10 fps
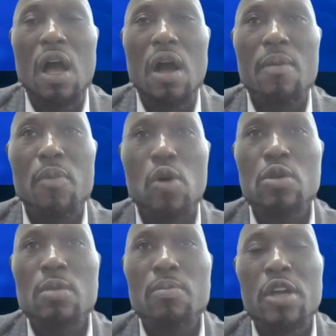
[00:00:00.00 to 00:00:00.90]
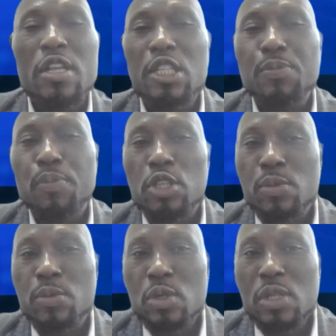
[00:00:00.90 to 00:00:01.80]
But it is
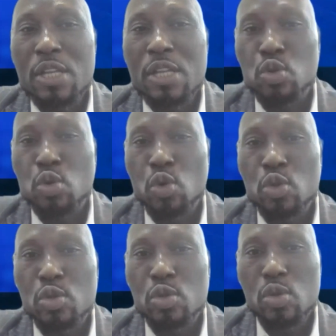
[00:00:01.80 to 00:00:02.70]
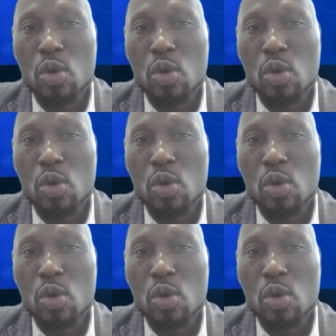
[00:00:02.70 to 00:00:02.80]
possible that you don't